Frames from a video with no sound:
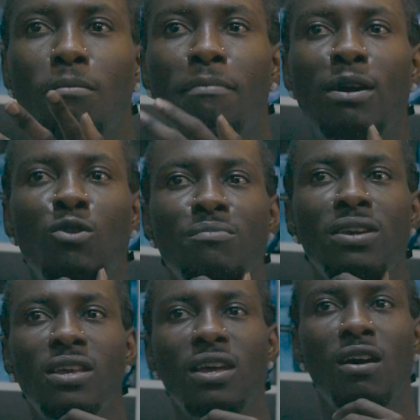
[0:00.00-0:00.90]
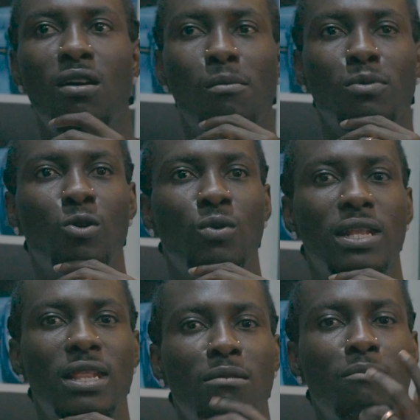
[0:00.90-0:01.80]
My homie um,
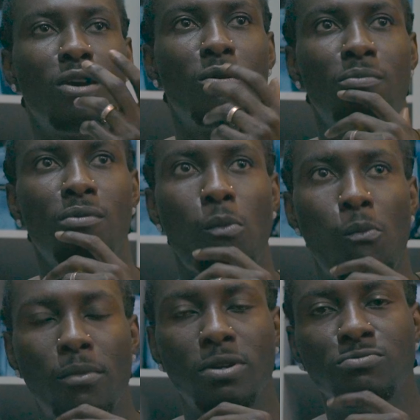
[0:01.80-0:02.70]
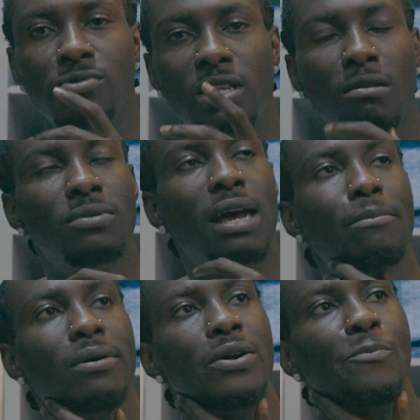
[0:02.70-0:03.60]
Kuwait linked me up with um,
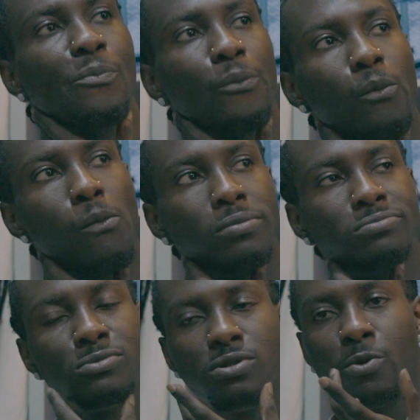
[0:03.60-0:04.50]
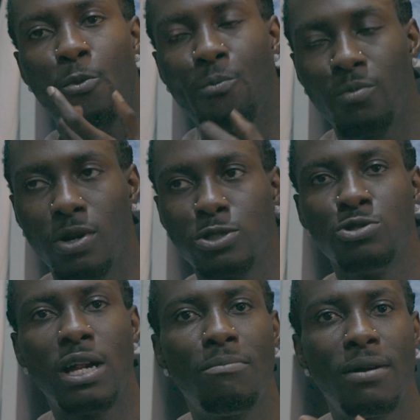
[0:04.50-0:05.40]
Dapa. Yeah. So
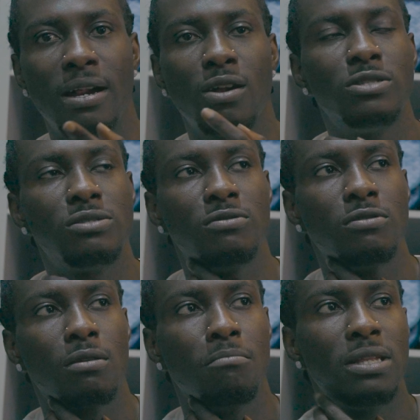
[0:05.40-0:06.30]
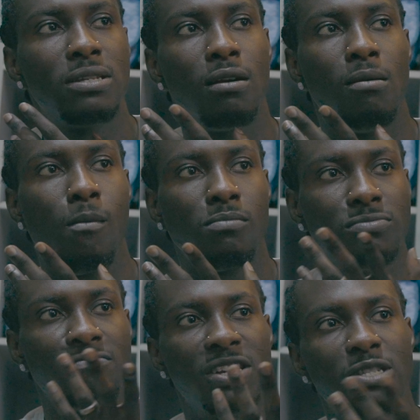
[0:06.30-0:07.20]
through Dapa, I got to meet um,
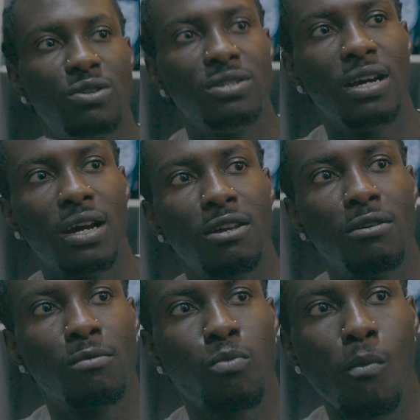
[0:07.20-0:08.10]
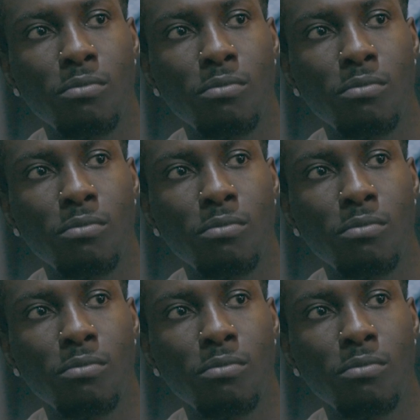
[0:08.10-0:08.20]
Victony and um,